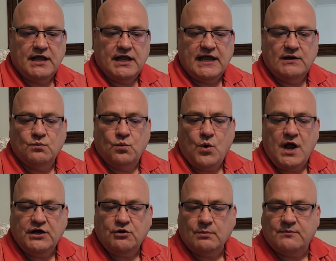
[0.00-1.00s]
And
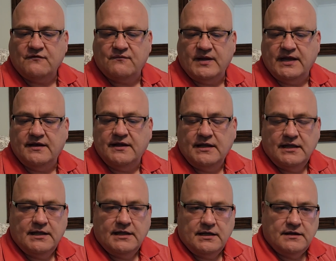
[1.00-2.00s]
one group of men,
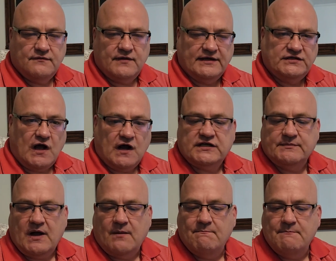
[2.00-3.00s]
they talked
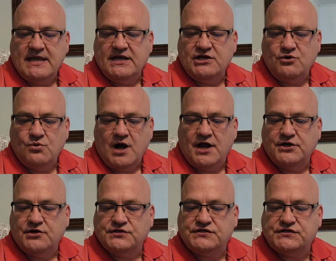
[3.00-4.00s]
about men who
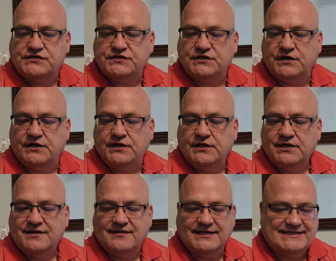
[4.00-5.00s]
understood
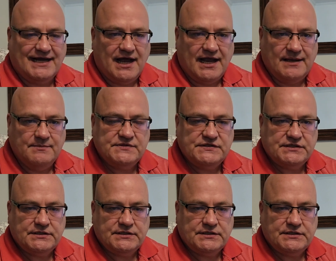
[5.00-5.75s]
the times.